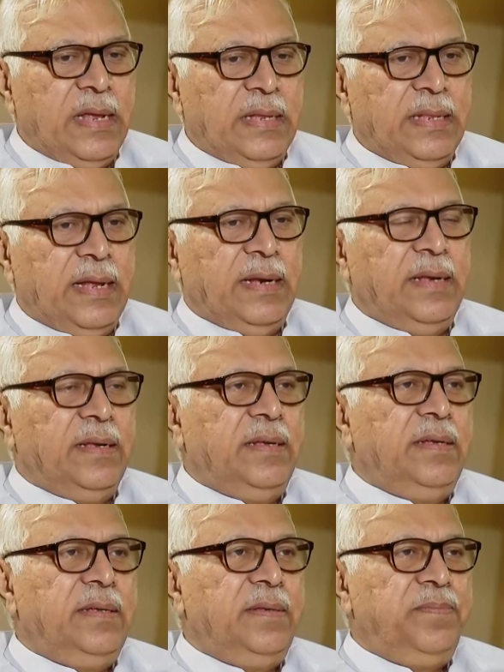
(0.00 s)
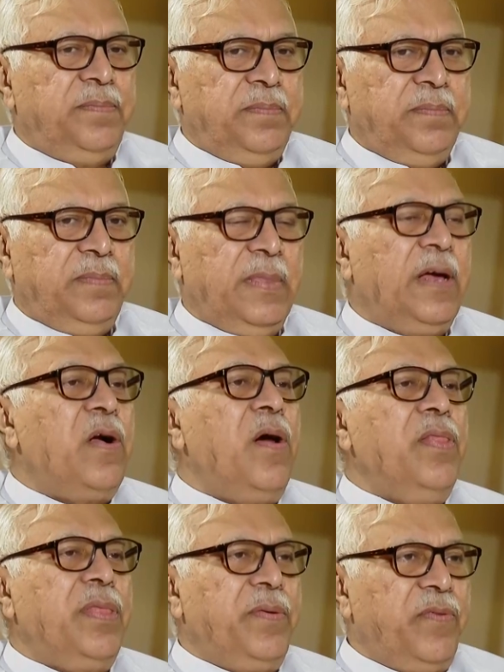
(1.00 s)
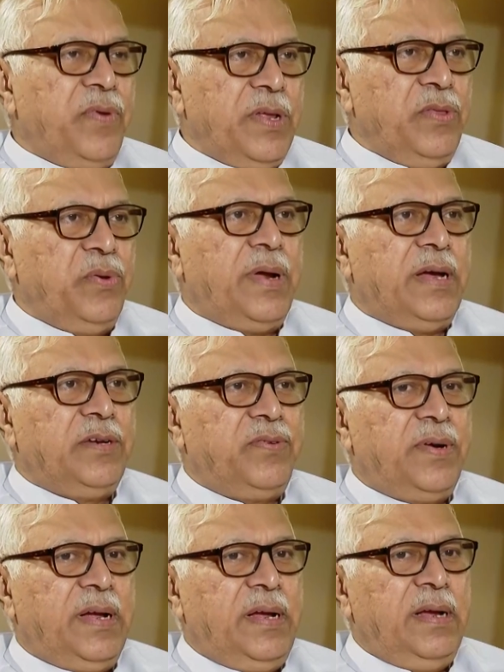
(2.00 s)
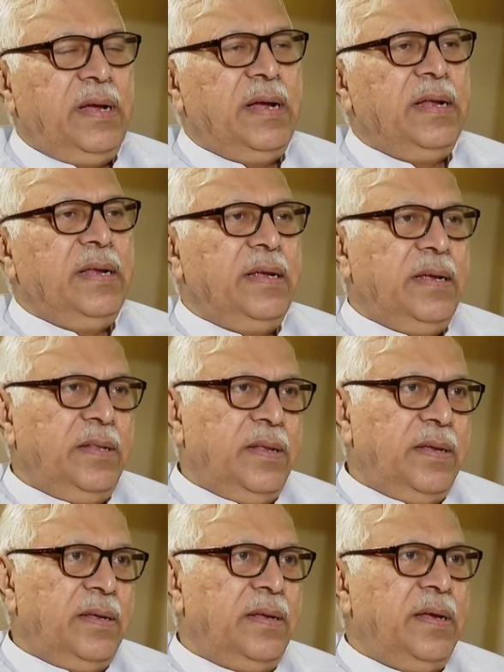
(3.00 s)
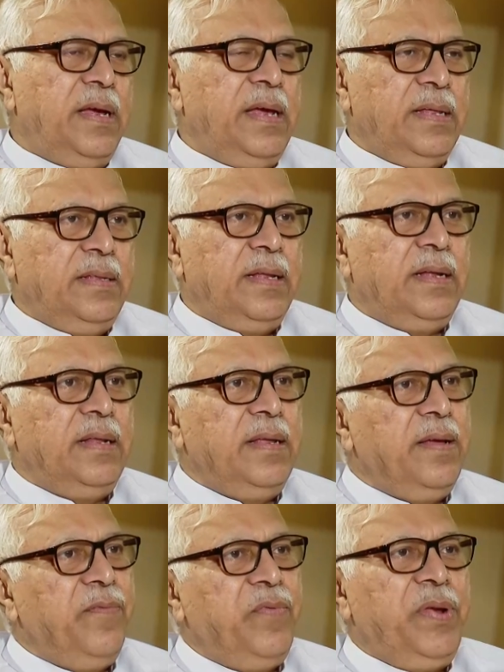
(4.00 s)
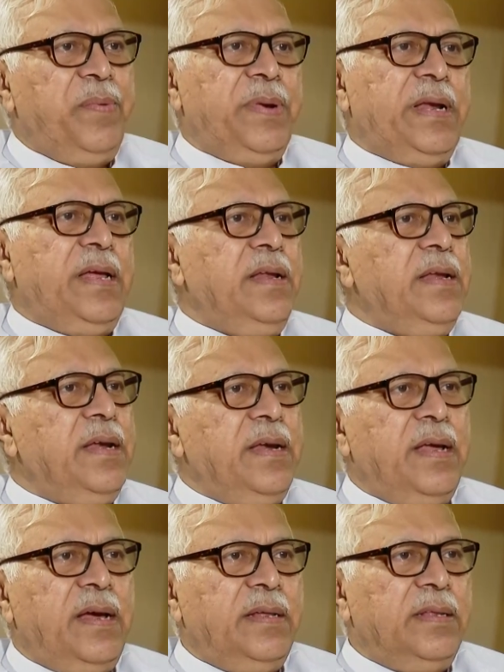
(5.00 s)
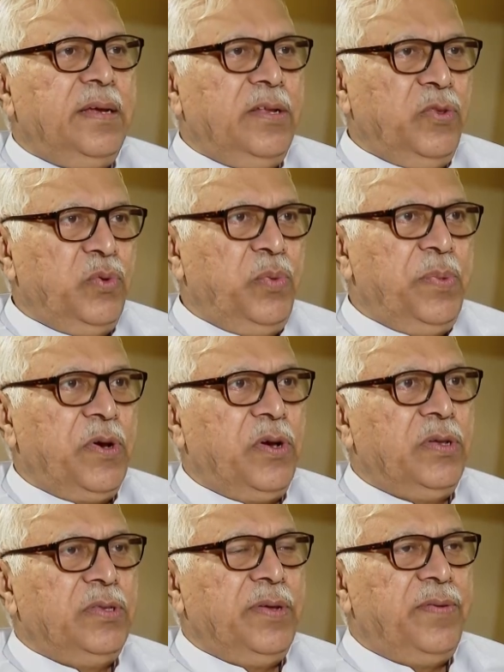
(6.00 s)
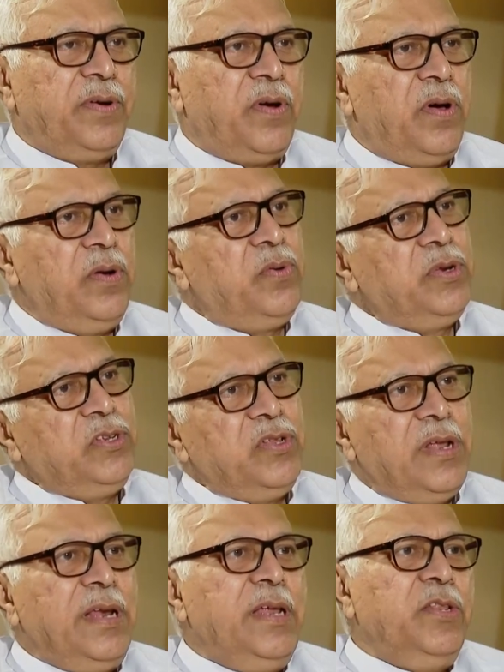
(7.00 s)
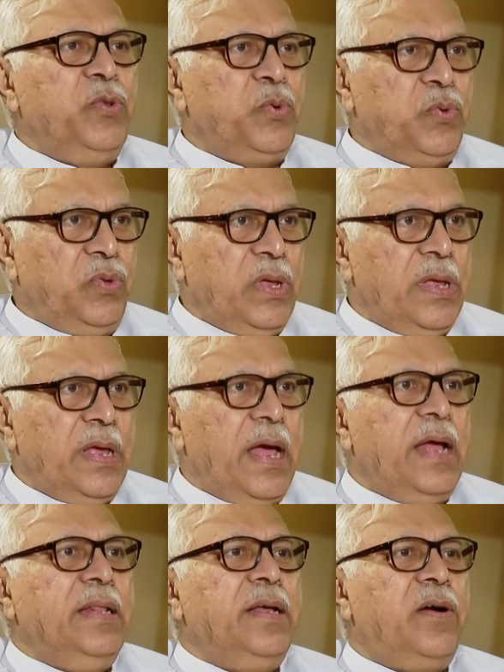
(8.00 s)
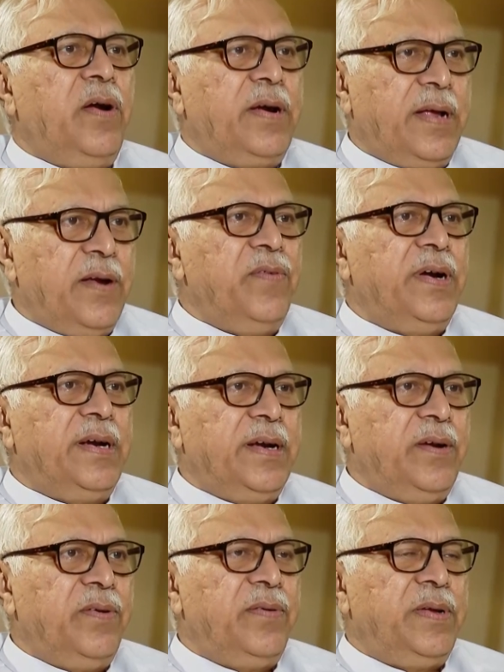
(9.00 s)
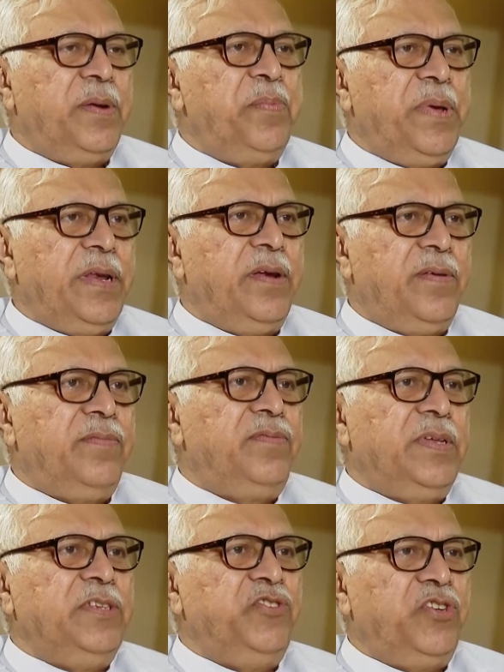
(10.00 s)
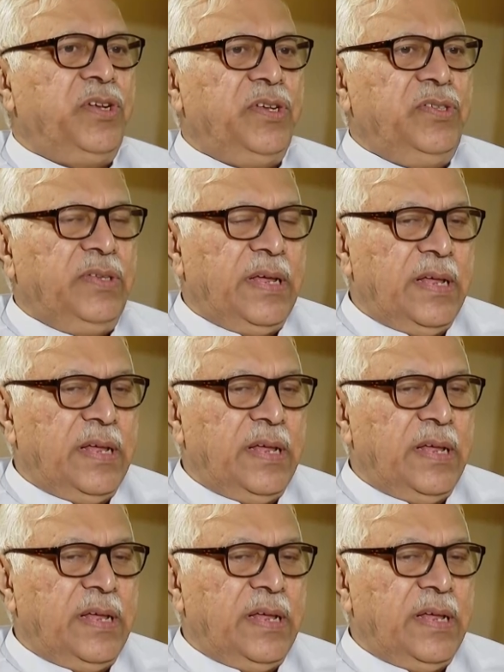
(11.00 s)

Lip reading: that the concept of Hindu Rashtra is that everybody in India is a Hindu because they were all originally Hindus and they got converted over a period of centuries,